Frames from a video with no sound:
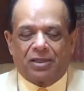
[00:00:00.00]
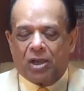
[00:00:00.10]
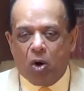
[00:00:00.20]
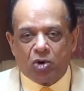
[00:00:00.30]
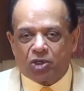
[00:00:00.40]

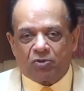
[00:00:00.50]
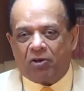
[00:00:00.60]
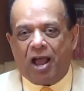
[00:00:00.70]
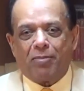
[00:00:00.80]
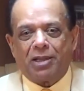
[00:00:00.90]
Ghosh
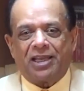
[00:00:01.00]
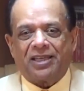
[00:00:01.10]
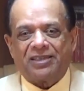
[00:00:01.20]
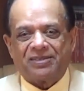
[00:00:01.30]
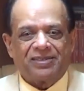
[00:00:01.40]

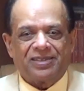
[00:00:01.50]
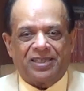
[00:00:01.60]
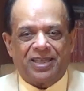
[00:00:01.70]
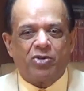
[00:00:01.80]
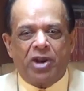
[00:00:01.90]
family,
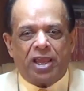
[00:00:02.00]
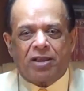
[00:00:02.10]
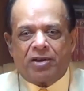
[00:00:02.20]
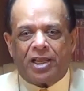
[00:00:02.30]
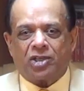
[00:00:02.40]

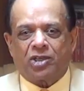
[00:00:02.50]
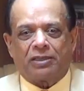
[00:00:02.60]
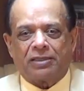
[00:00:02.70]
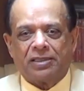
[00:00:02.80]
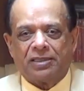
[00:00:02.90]
unique
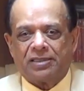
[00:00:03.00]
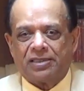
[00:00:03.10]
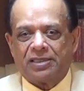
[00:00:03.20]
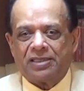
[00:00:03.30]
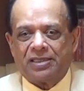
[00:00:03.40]
creation.
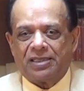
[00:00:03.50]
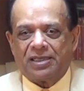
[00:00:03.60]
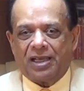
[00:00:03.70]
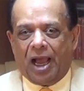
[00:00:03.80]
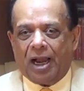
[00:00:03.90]

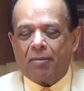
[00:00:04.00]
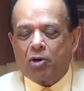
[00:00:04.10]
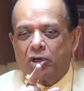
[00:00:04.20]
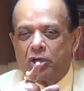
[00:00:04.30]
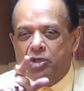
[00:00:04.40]
And I'm
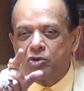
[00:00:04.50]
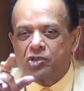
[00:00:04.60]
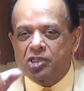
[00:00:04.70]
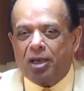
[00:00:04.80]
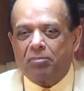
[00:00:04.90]
going to do
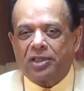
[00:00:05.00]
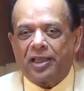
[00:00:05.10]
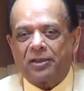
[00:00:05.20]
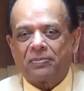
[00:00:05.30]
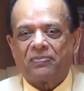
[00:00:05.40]
something.